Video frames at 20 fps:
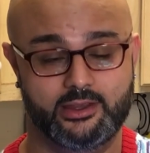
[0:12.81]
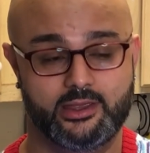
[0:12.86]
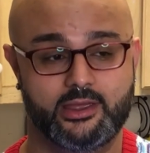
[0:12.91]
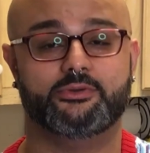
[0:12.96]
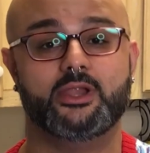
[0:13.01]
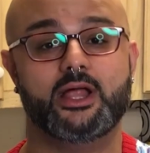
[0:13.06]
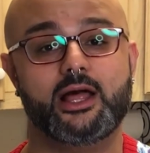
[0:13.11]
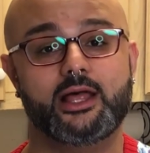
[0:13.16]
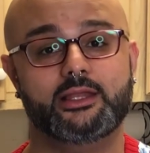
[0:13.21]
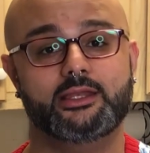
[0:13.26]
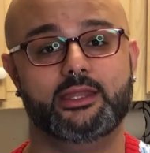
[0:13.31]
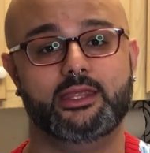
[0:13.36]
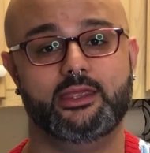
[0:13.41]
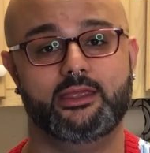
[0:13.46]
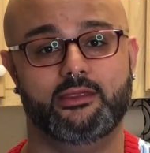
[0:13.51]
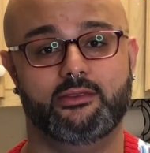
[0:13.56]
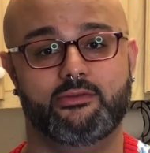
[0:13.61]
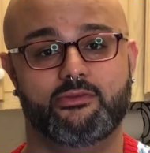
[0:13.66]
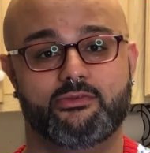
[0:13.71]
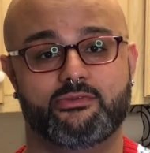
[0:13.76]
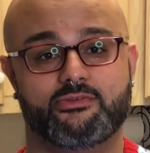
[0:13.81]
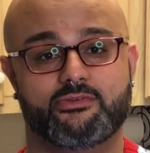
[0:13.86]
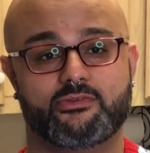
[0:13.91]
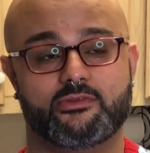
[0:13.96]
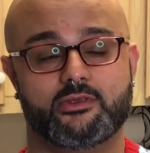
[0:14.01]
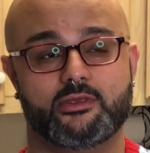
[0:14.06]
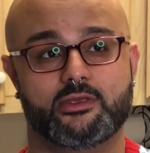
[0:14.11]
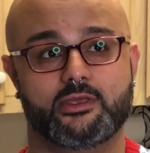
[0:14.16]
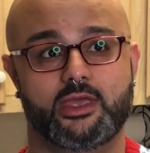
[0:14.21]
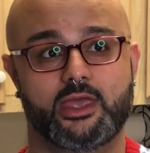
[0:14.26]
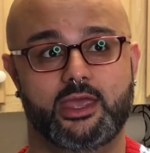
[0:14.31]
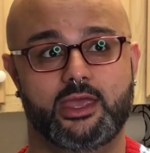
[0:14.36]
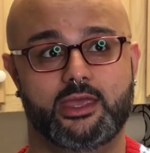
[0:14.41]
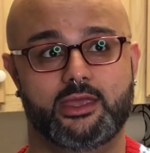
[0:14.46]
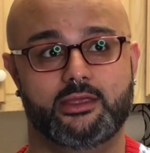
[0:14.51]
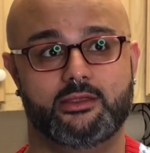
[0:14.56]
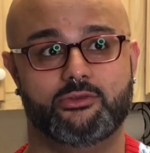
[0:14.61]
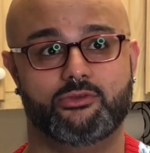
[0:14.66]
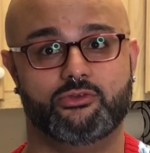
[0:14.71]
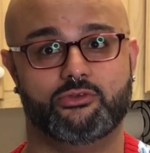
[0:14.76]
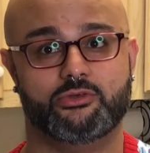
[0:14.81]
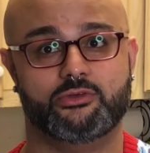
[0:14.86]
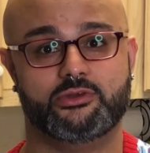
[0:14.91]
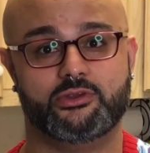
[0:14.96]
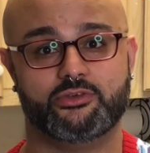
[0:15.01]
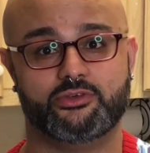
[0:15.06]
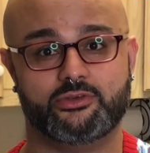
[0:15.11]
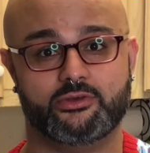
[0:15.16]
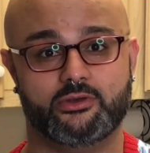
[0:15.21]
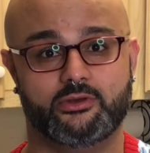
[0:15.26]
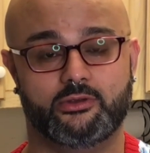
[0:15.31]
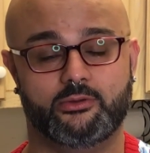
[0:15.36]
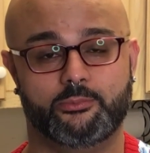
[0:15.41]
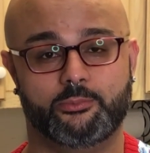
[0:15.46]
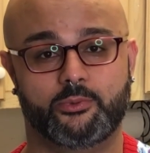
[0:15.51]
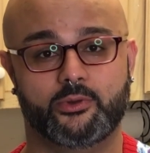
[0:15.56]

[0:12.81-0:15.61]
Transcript: Flan is a traditional